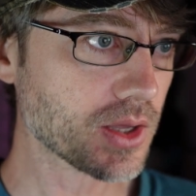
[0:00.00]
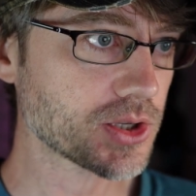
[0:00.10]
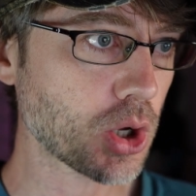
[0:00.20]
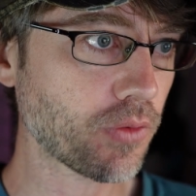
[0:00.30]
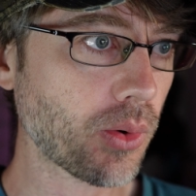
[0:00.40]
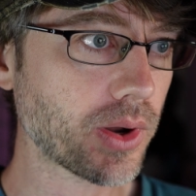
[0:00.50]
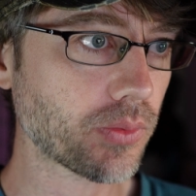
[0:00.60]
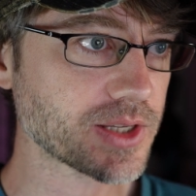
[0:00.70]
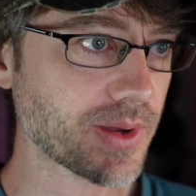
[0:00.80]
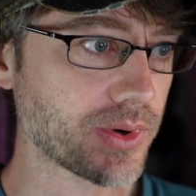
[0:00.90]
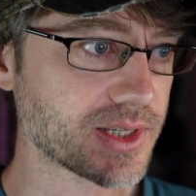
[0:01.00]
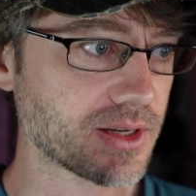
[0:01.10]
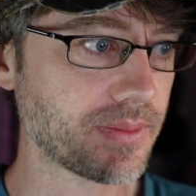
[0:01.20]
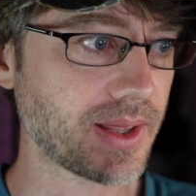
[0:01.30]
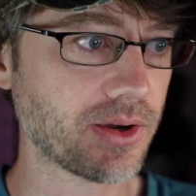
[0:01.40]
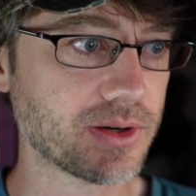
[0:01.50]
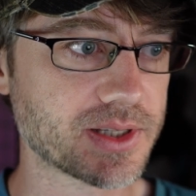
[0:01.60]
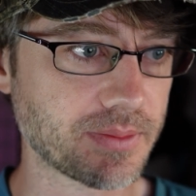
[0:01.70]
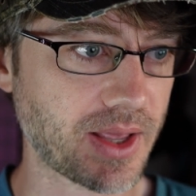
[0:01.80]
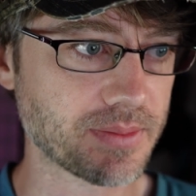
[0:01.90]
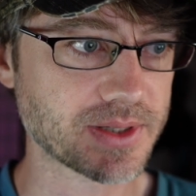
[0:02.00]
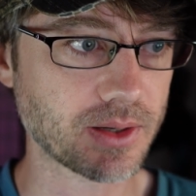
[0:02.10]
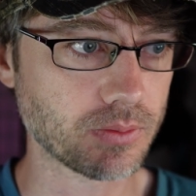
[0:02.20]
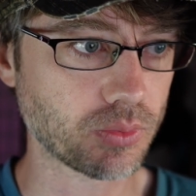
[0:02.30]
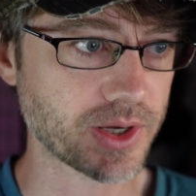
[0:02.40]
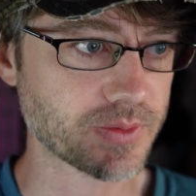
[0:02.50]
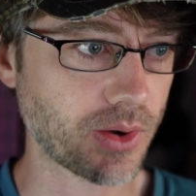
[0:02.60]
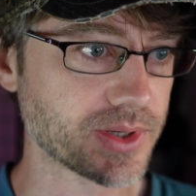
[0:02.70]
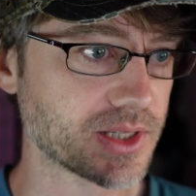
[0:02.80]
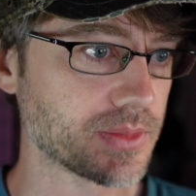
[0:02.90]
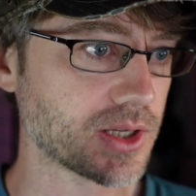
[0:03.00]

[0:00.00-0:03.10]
So if I want to raise my wisdom, here are some games that'll raise my wisdom.